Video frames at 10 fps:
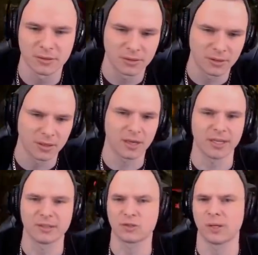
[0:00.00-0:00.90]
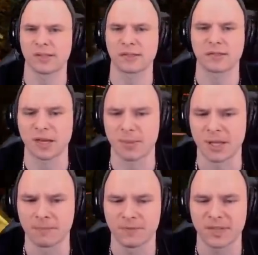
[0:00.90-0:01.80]
Hide, twist, come in.
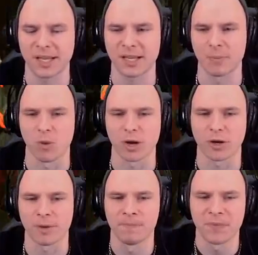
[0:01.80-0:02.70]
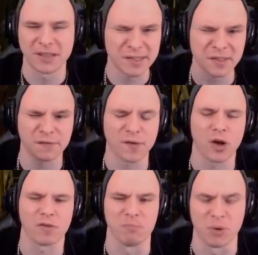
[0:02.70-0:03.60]
Take an M1 on her. Listen for
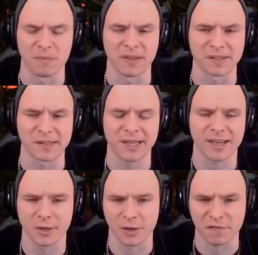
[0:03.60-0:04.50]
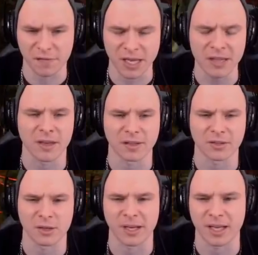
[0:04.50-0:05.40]
her movement. The second I hear her feet, then I
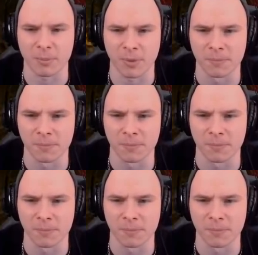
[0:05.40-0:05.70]
turn my camera.